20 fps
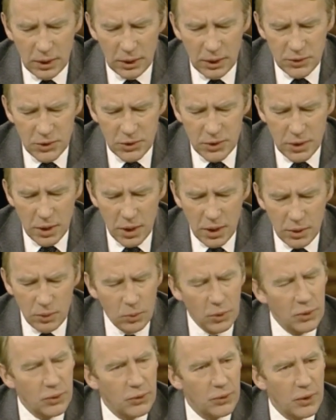Let's start
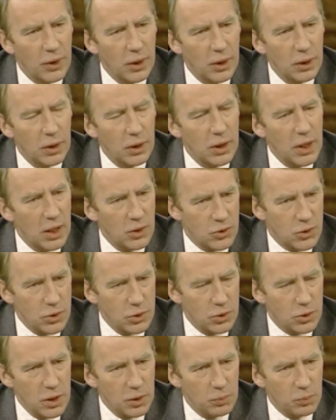with cancer
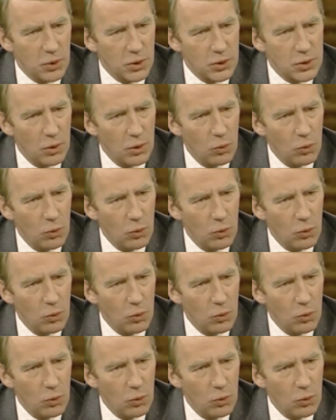treatment.